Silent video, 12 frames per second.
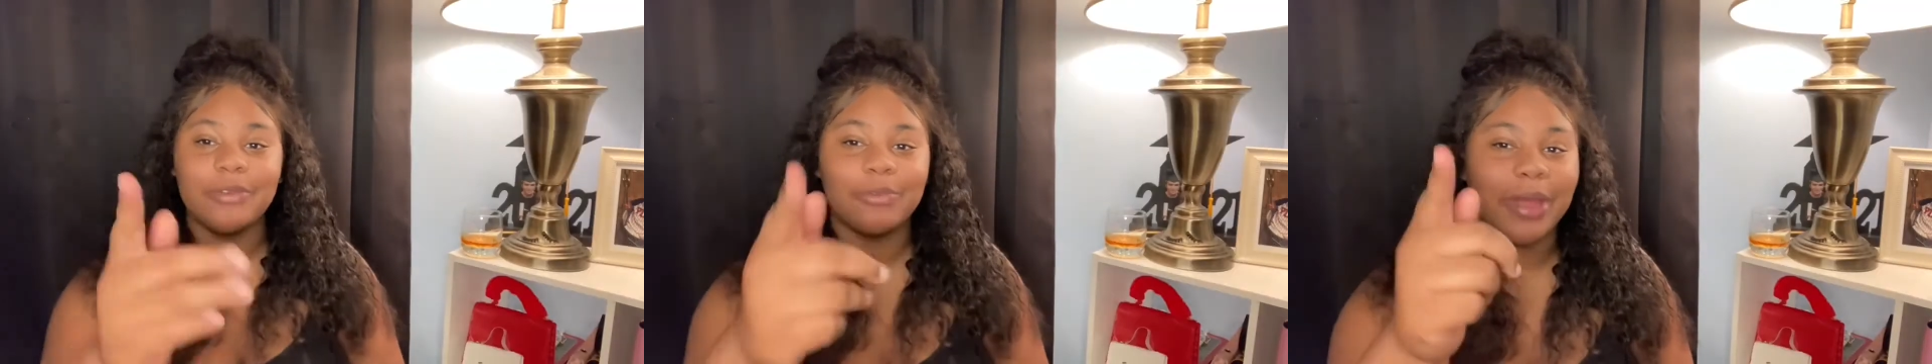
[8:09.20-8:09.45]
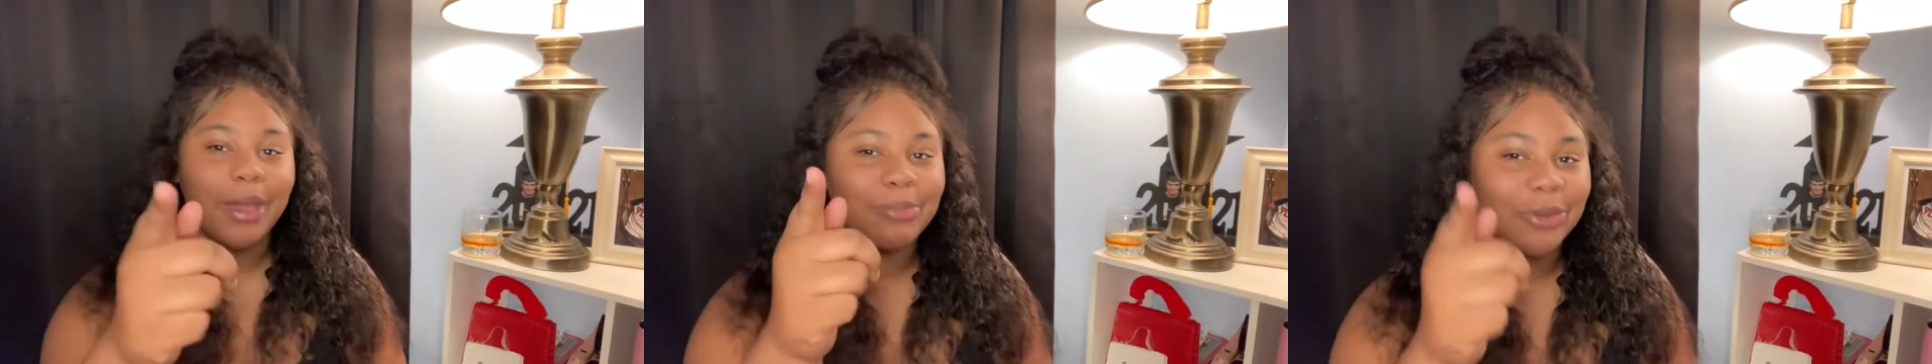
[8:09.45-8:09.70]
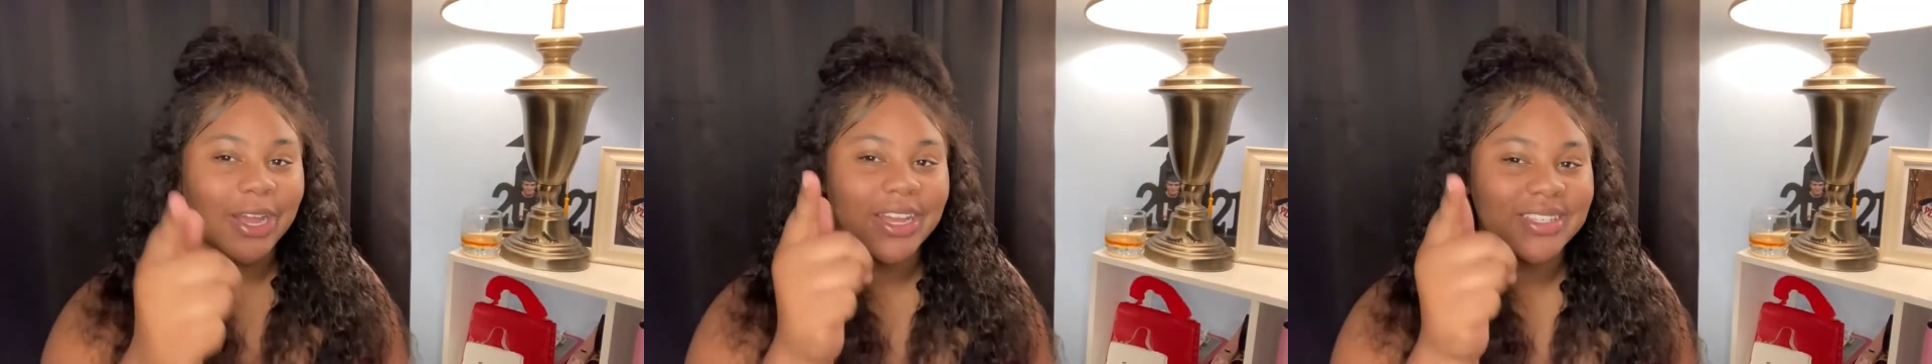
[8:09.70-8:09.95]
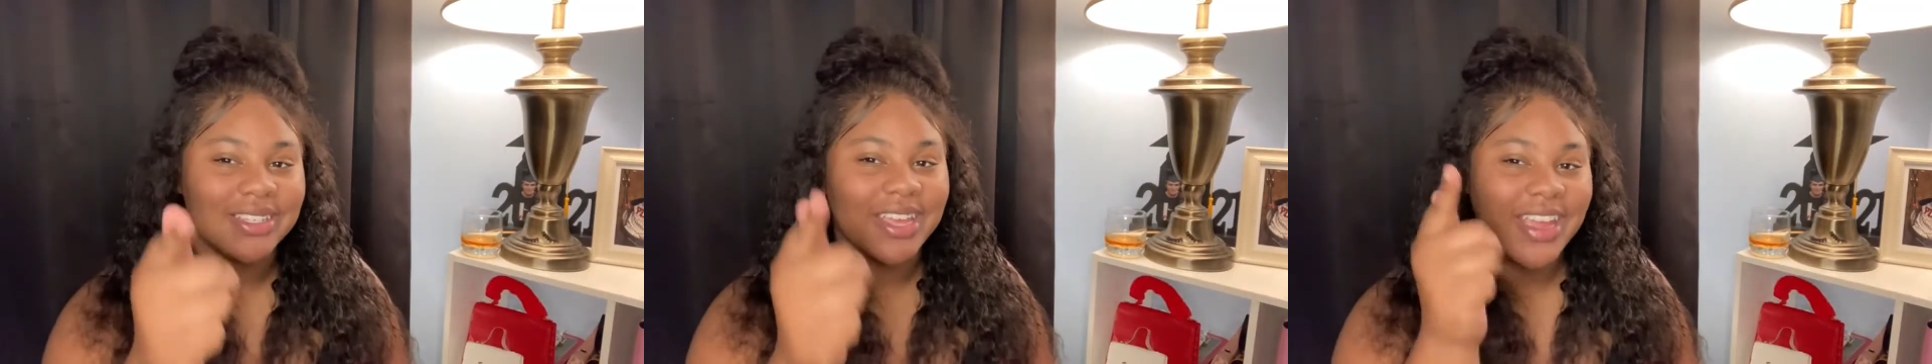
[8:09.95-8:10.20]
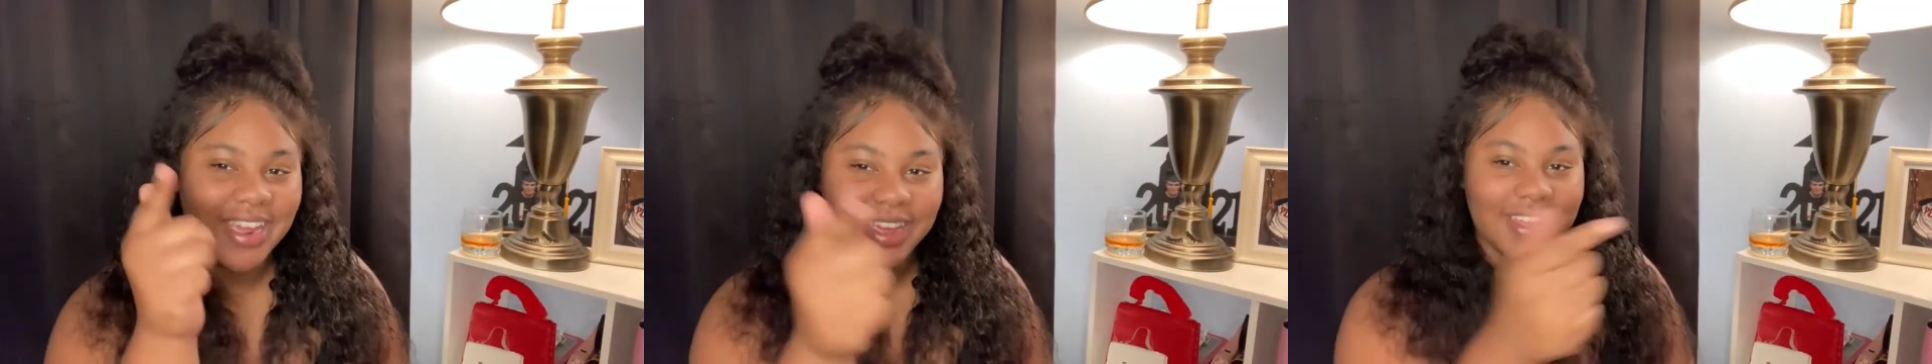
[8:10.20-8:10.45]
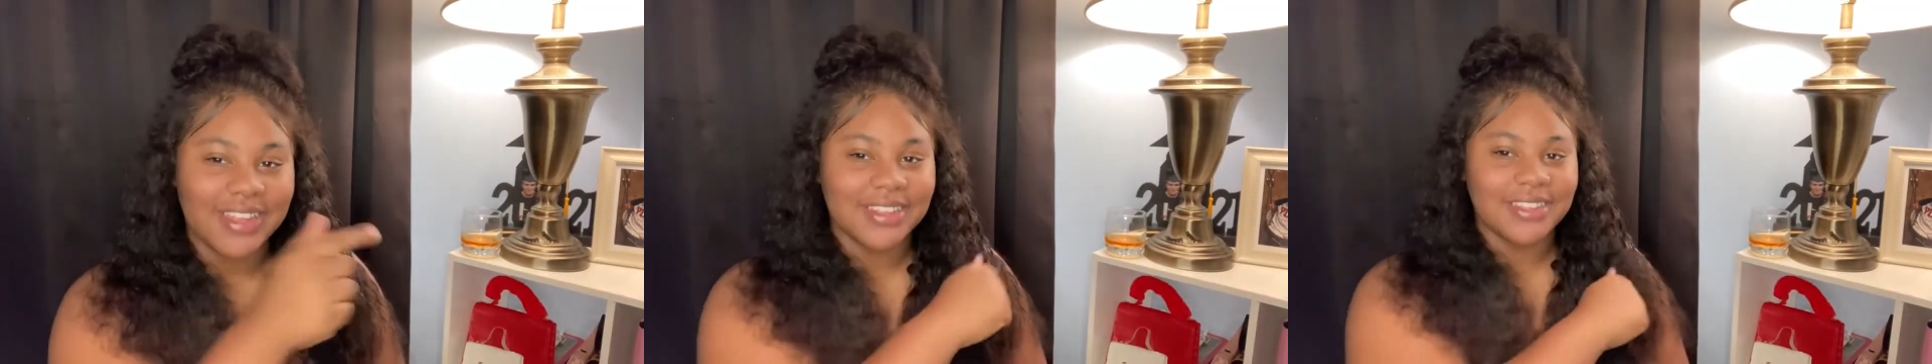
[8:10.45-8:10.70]
rapper I
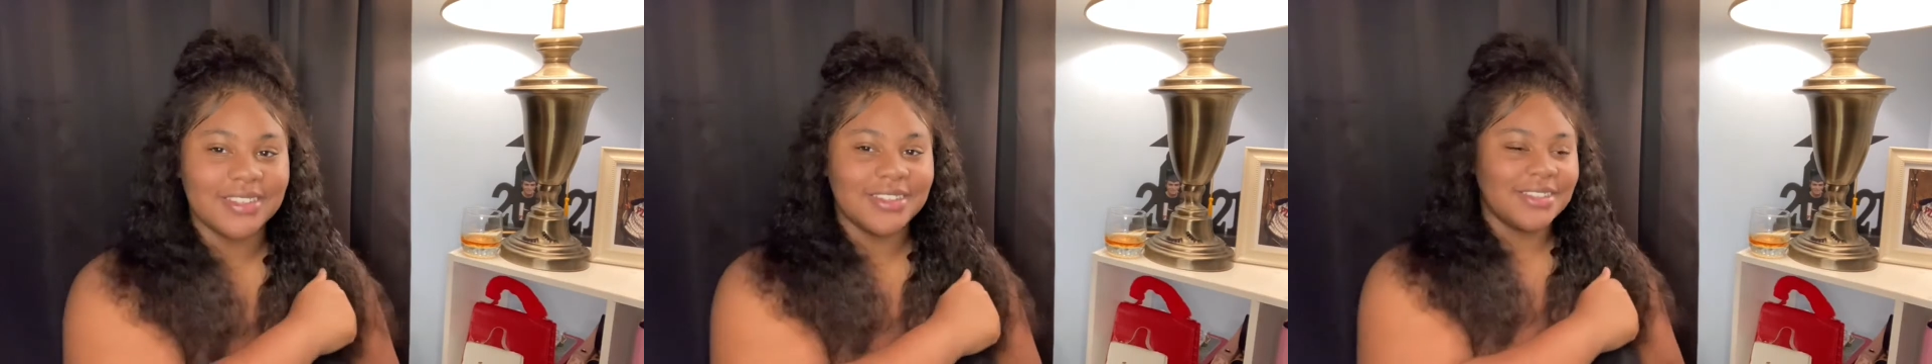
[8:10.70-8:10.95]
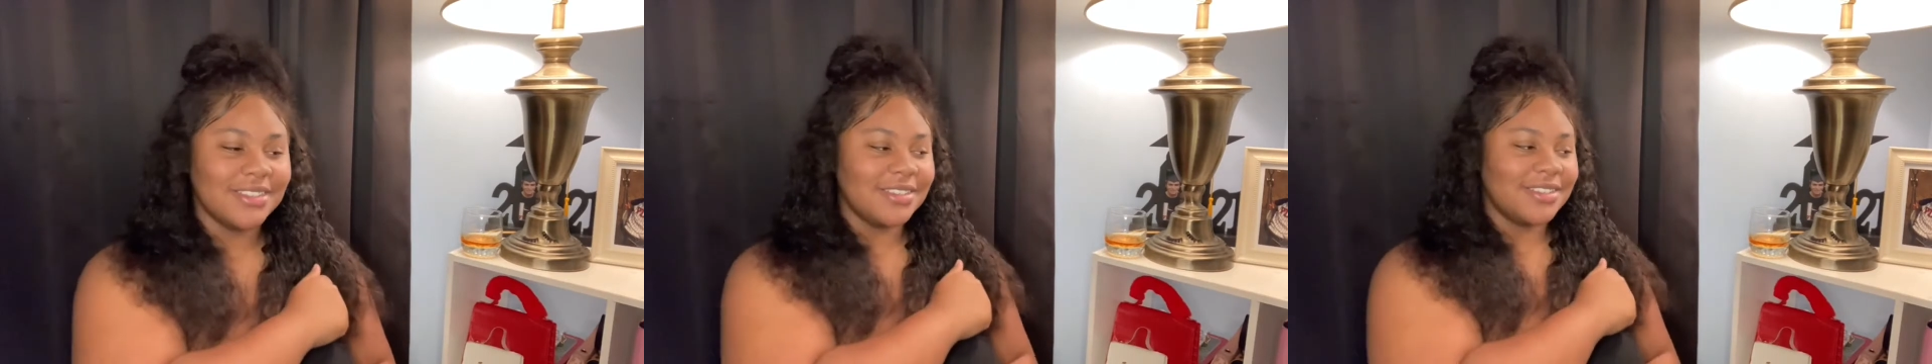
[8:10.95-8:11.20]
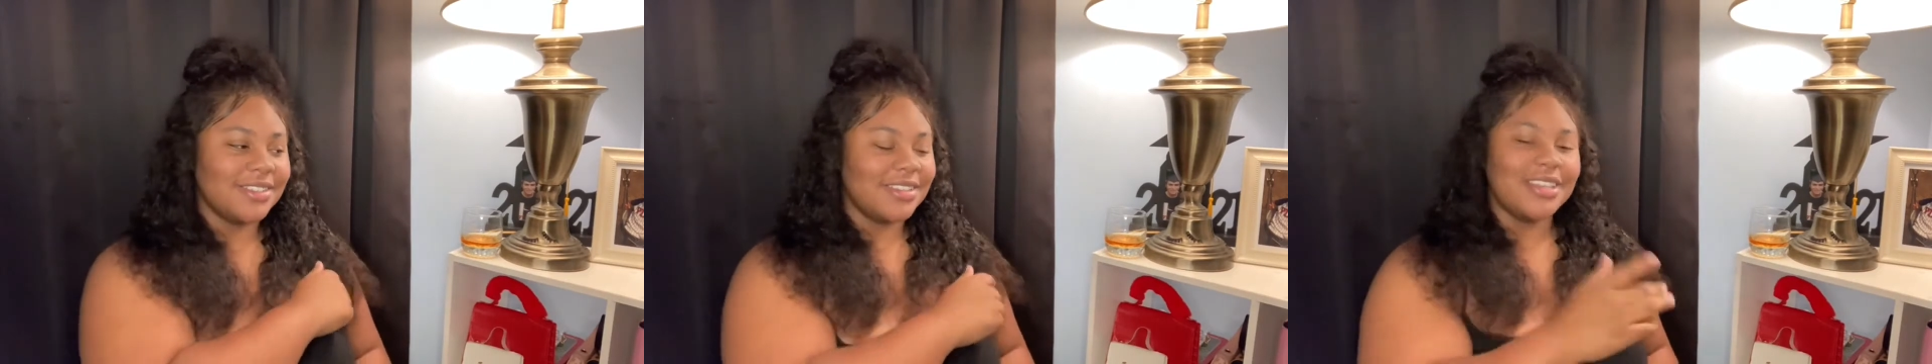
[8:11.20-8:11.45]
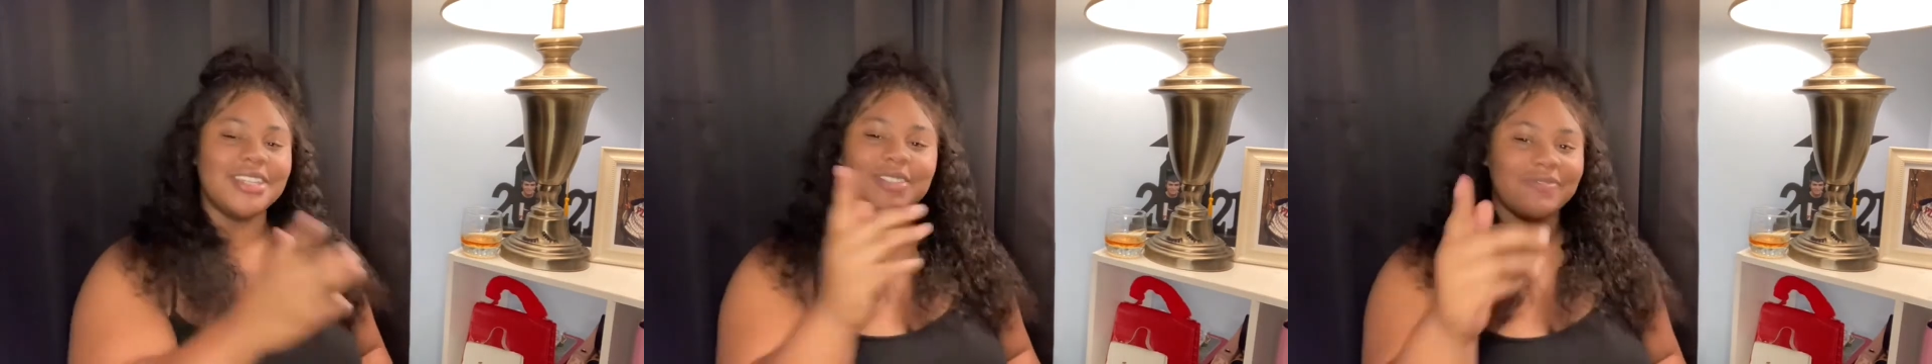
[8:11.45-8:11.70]
said is